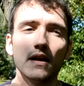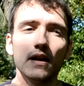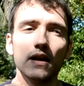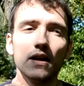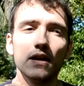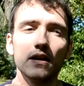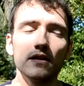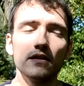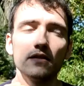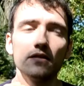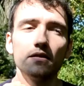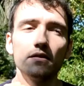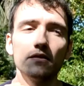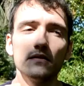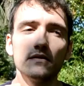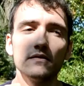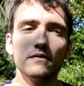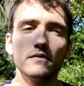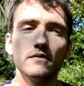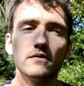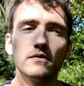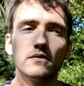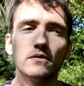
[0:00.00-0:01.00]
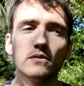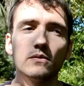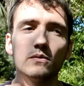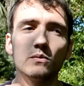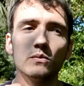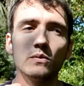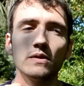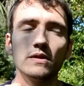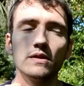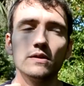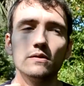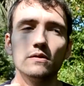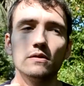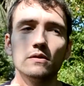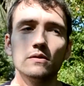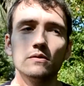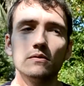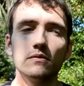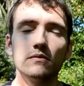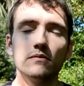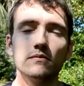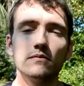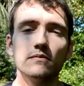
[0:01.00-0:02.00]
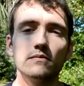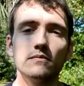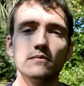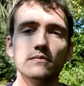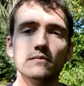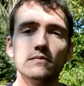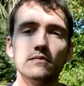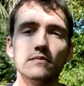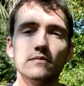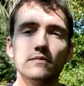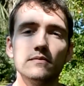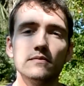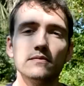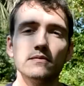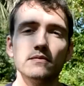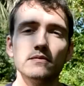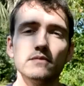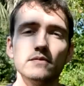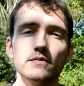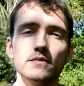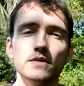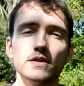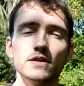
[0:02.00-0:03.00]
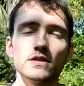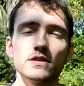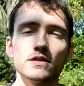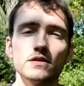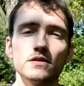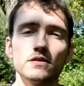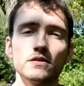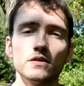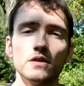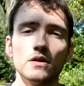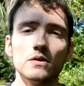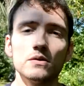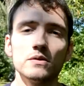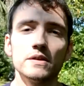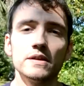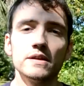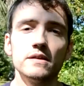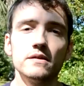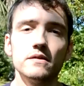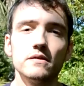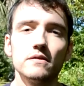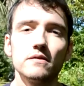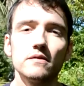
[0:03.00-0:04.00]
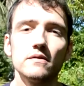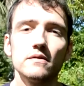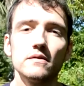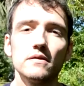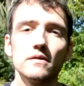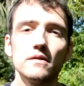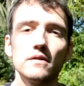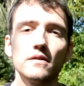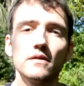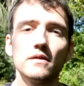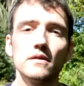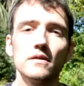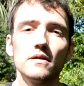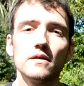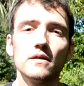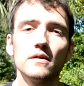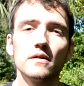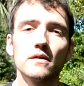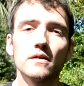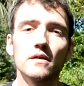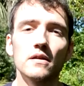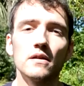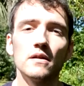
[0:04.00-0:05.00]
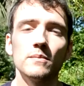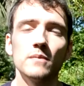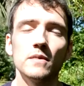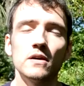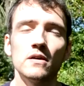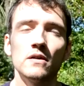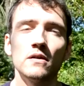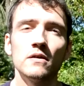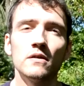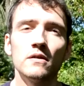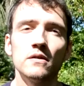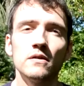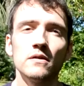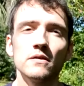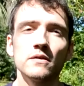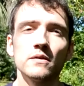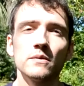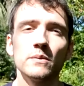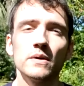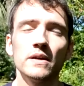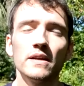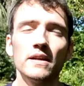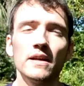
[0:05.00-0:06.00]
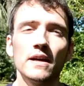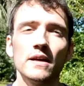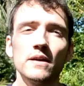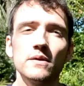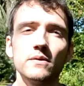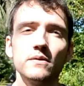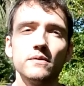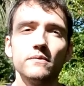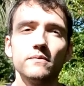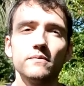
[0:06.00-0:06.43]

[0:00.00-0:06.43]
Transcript: And when you do, just slowly come all the way down.